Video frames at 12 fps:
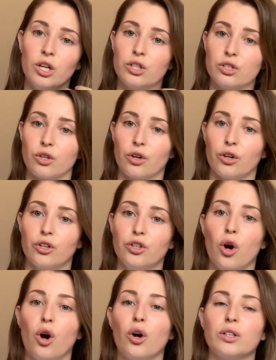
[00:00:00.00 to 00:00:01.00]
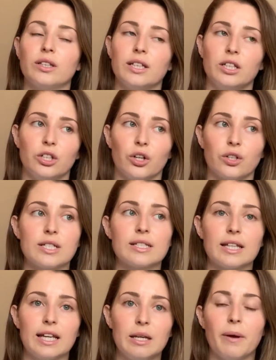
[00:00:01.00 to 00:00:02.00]
So not only, you know,
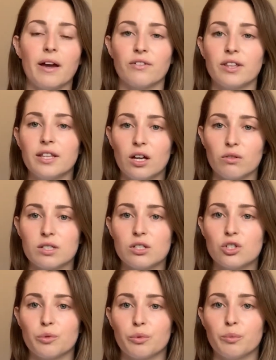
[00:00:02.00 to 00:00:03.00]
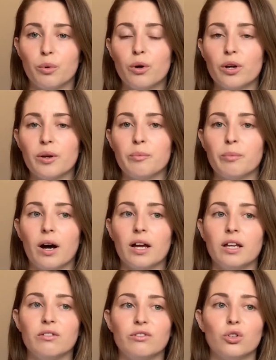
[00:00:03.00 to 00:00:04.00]
sleep, everything else is super important, but
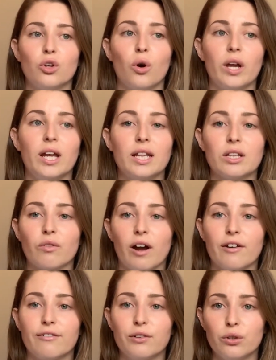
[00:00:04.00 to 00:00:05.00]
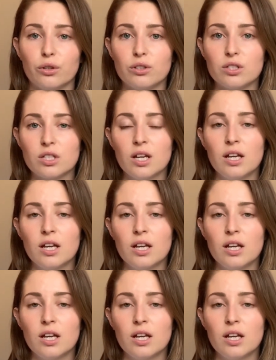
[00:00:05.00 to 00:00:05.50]
if you're not eating the right foods,